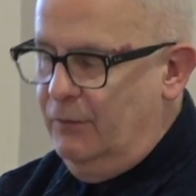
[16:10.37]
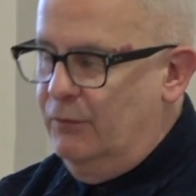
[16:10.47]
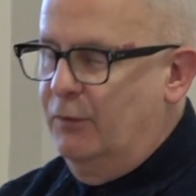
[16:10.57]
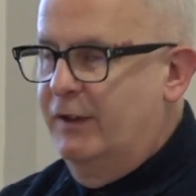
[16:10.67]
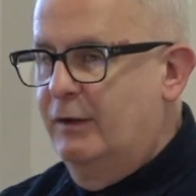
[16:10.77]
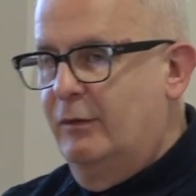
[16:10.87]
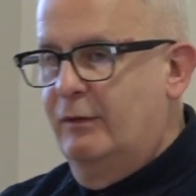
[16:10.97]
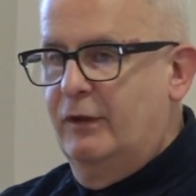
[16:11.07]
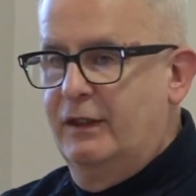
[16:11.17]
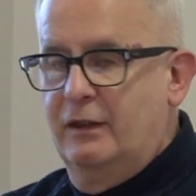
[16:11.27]
When
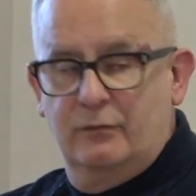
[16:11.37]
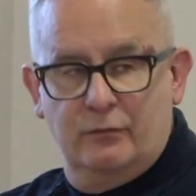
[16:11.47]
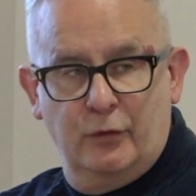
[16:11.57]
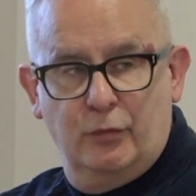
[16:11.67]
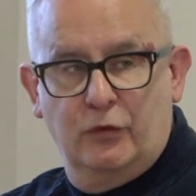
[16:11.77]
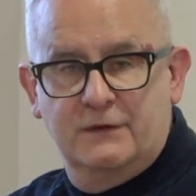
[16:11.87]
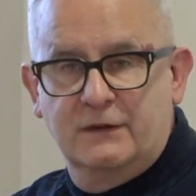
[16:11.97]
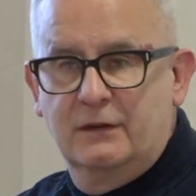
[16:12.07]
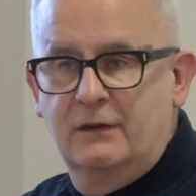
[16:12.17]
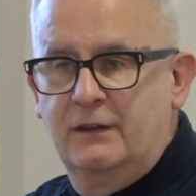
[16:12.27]
you're
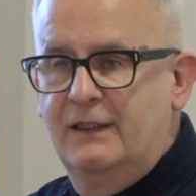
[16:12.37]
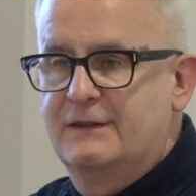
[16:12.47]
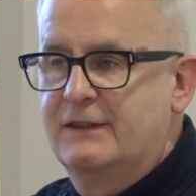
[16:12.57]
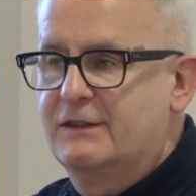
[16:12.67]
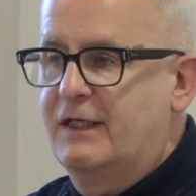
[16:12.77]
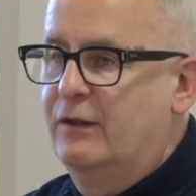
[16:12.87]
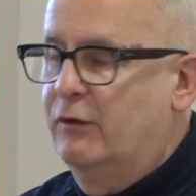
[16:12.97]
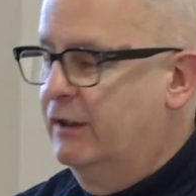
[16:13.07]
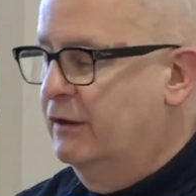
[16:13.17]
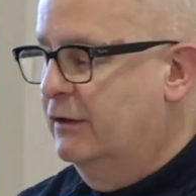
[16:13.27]
reporting, you need to decide
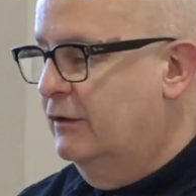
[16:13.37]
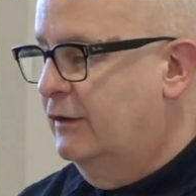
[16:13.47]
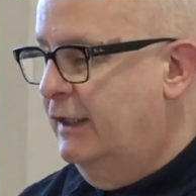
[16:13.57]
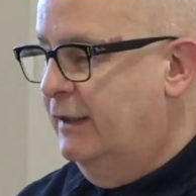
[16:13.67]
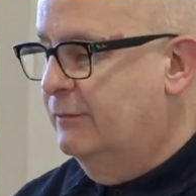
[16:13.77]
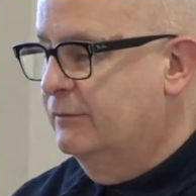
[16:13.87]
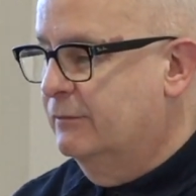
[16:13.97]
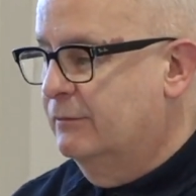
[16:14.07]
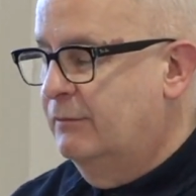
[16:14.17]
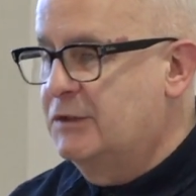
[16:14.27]
what your
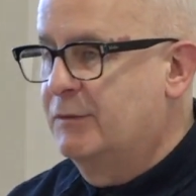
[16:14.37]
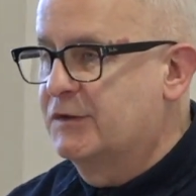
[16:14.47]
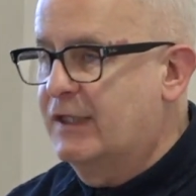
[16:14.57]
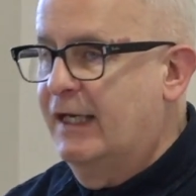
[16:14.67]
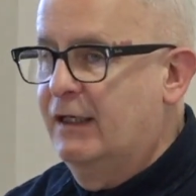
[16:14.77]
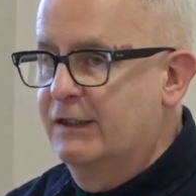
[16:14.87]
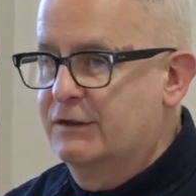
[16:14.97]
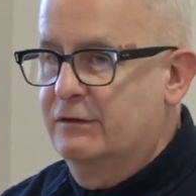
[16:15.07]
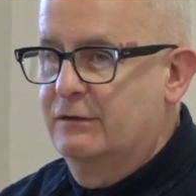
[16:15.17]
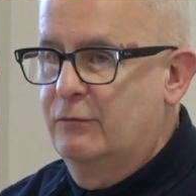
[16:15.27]
measurement scale
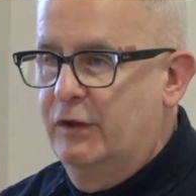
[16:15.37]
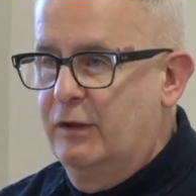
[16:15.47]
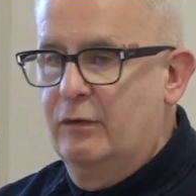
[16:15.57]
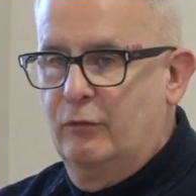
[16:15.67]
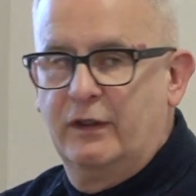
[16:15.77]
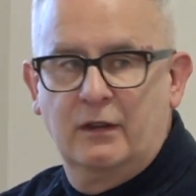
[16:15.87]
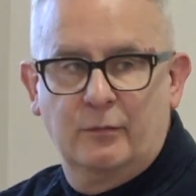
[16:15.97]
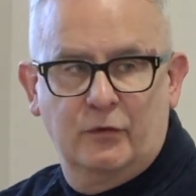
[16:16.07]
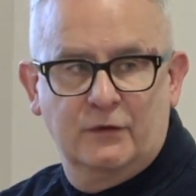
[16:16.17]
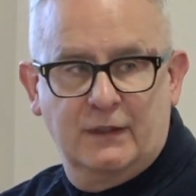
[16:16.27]
is, what you're going to
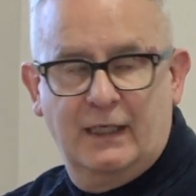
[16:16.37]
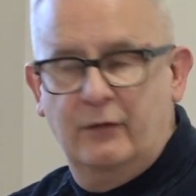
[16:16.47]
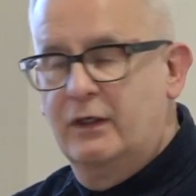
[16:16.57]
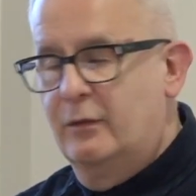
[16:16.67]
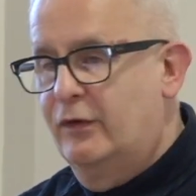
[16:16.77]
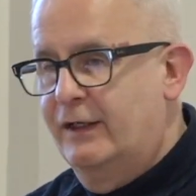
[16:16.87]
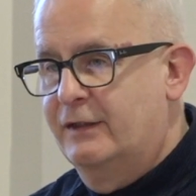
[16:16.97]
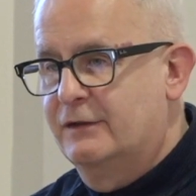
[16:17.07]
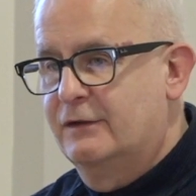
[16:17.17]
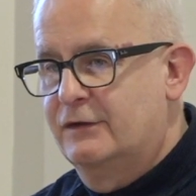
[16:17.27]
put, how you're going to put it
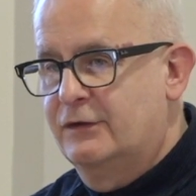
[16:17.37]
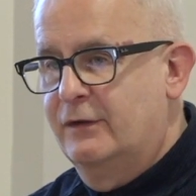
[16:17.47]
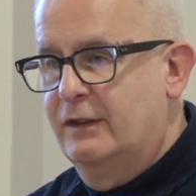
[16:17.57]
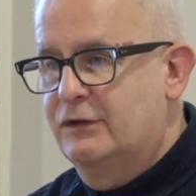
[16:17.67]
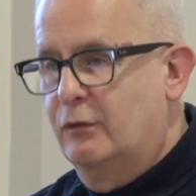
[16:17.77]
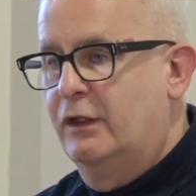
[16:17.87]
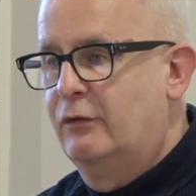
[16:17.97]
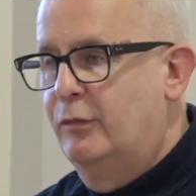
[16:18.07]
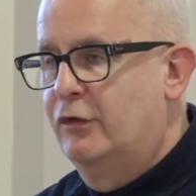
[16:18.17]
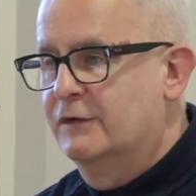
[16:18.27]
into it. So what you're
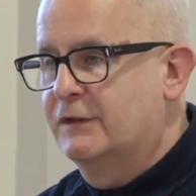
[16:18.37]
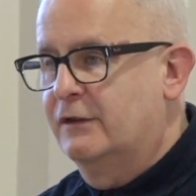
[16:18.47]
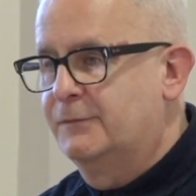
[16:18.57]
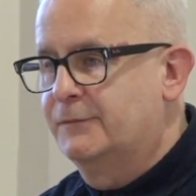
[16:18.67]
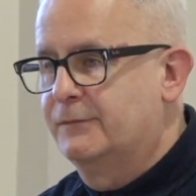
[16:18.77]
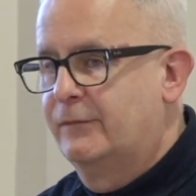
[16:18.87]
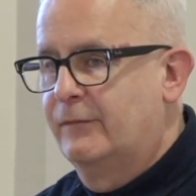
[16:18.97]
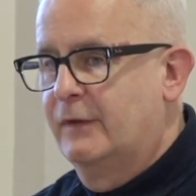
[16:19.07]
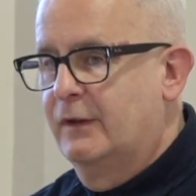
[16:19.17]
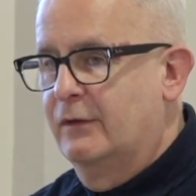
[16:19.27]
reporting on.
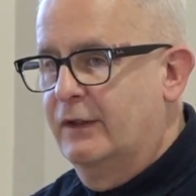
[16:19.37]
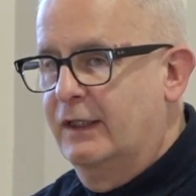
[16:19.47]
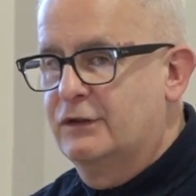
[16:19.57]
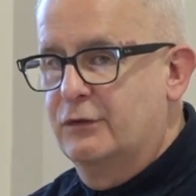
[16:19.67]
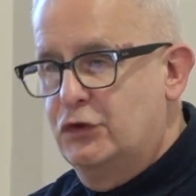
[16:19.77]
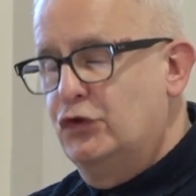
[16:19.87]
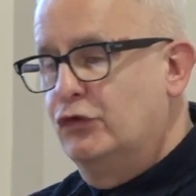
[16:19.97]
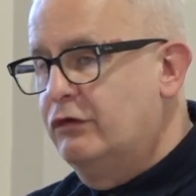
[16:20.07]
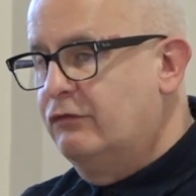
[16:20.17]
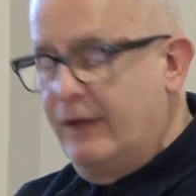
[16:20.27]
Okay. So it
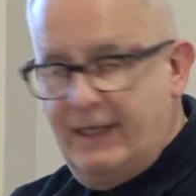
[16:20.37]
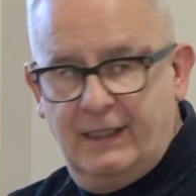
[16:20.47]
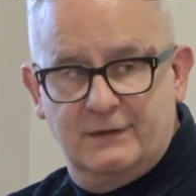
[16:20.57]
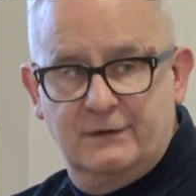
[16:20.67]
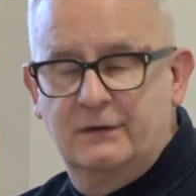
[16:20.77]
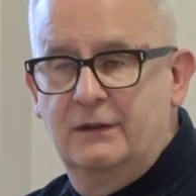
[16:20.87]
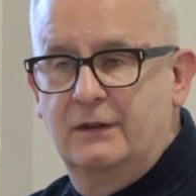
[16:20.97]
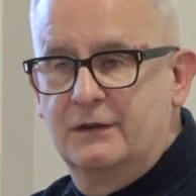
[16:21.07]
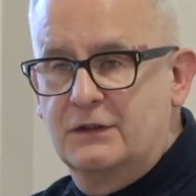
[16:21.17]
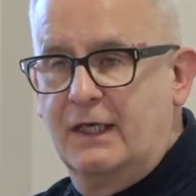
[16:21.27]
should reflect
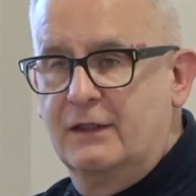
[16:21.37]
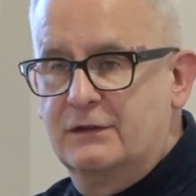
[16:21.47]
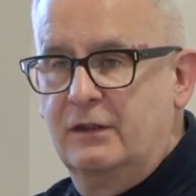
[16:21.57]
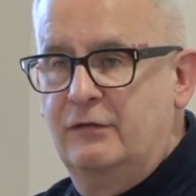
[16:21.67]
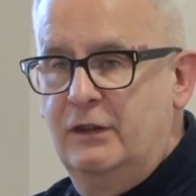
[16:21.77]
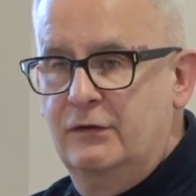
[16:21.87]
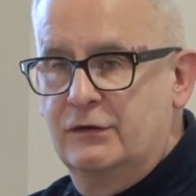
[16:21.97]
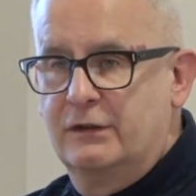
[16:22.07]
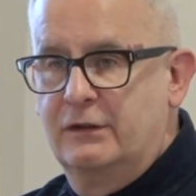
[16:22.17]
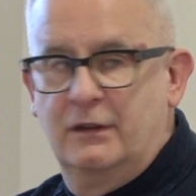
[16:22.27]
the scales that you
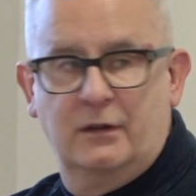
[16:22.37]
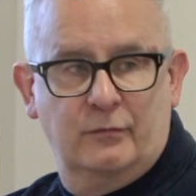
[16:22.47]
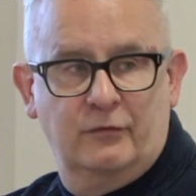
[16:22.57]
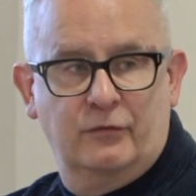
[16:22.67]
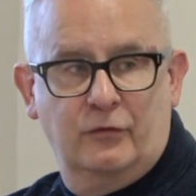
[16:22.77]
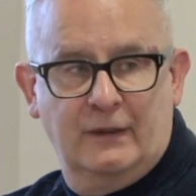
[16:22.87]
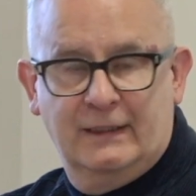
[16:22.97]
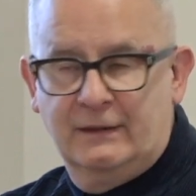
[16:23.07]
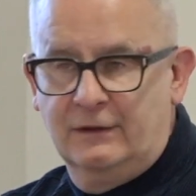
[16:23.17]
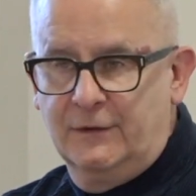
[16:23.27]
used
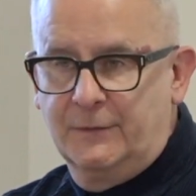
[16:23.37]
beforehand,